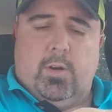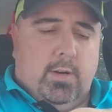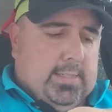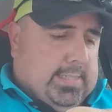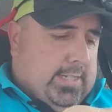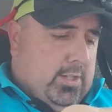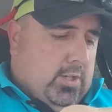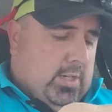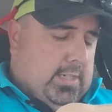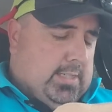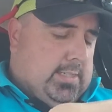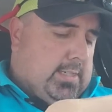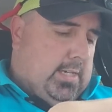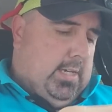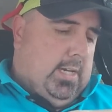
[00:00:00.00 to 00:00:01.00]
always get hooks.
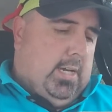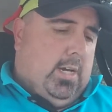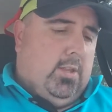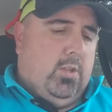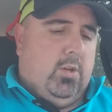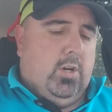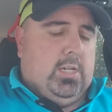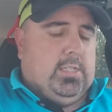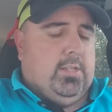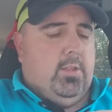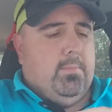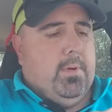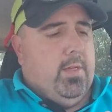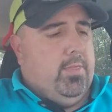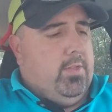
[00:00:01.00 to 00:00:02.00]
The hooks of
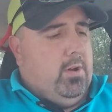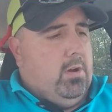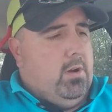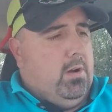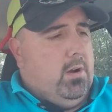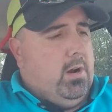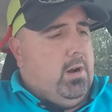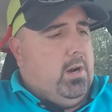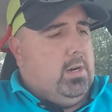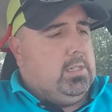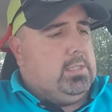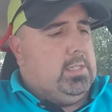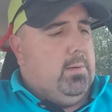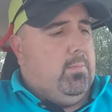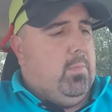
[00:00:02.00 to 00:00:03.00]
the month are
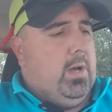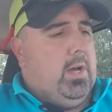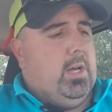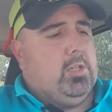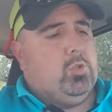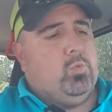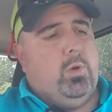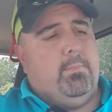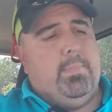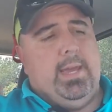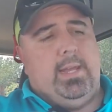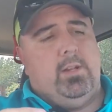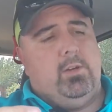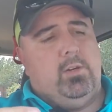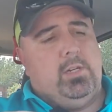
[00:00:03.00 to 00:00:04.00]
some swim
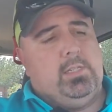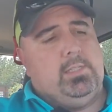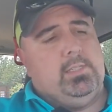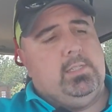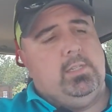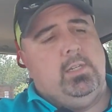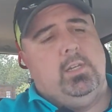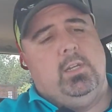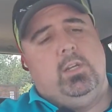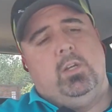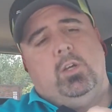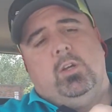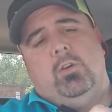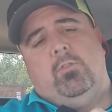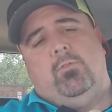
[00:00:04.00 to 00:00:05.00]
bait hooks.
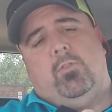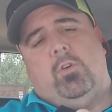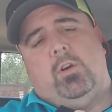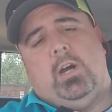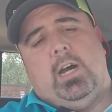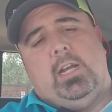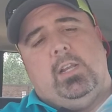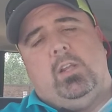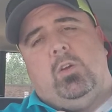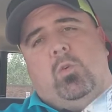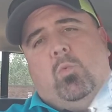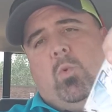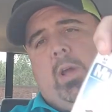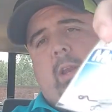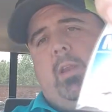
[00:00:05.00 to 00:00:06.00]
4-aught
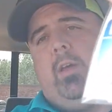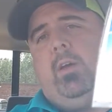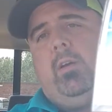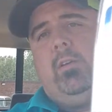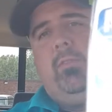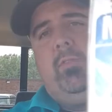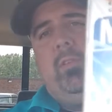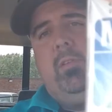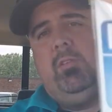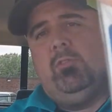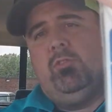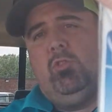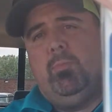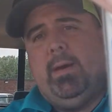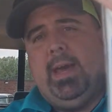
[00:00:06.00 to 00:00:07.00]
weighted hooks.
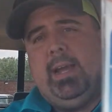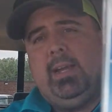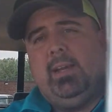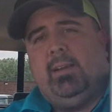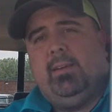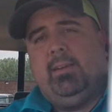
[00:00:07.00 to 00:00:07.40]
2-pack.